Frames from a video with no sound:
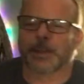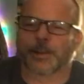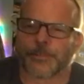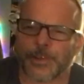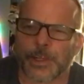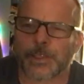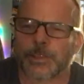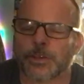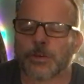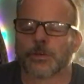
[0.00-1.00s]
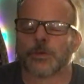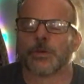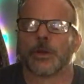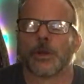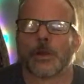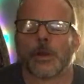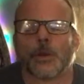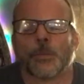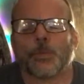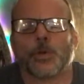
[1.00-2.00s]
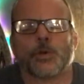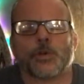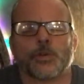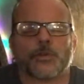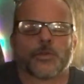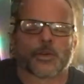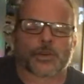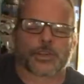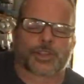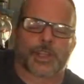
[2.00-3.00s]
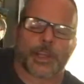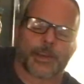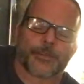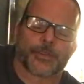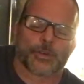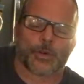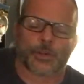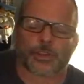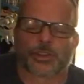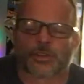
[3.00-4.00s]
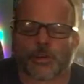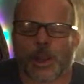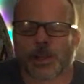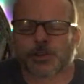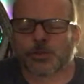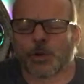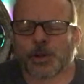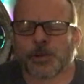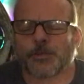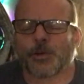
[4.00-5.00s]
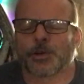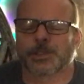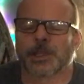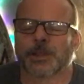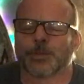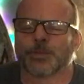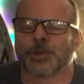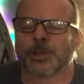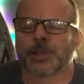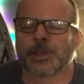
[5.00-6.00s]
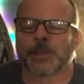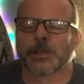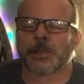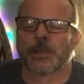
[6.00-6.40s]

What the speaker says: And if you need to move or shift or stretch while you're focusing on the breathing,